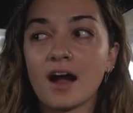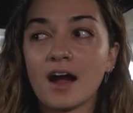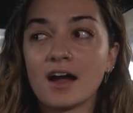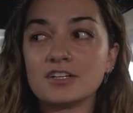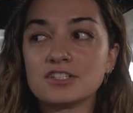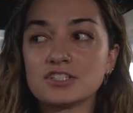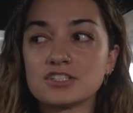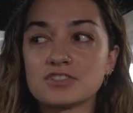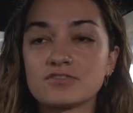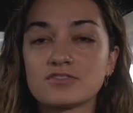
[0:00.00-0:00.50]

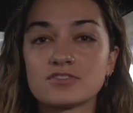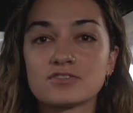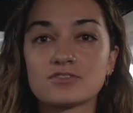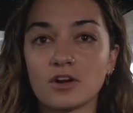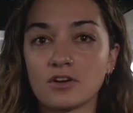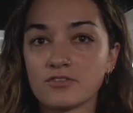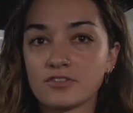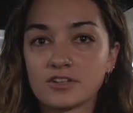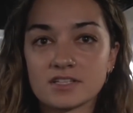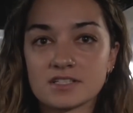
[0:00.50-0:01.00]
i just
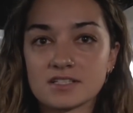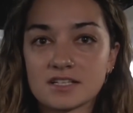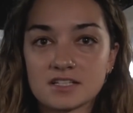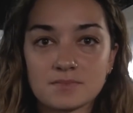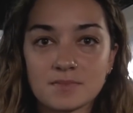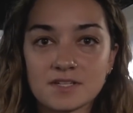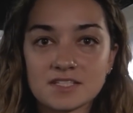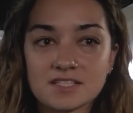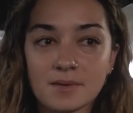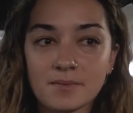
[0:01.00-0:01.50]
start feeling sick
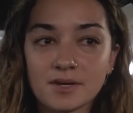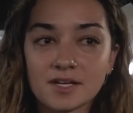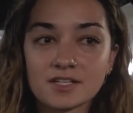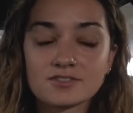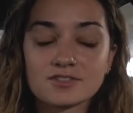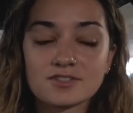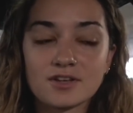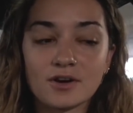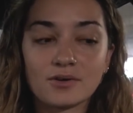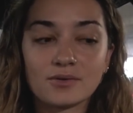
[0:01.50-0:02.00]
to my
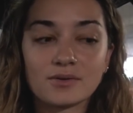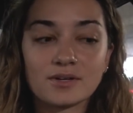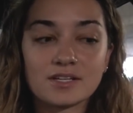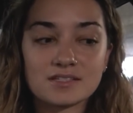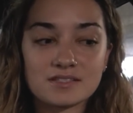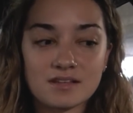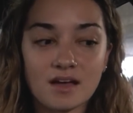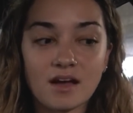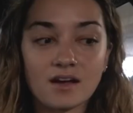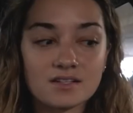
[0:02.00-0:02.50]
stomach so
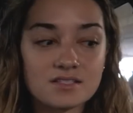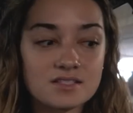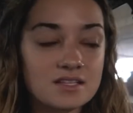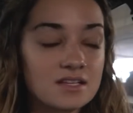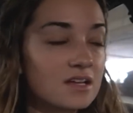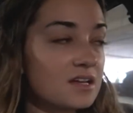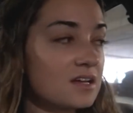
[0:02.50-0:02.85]
it sucks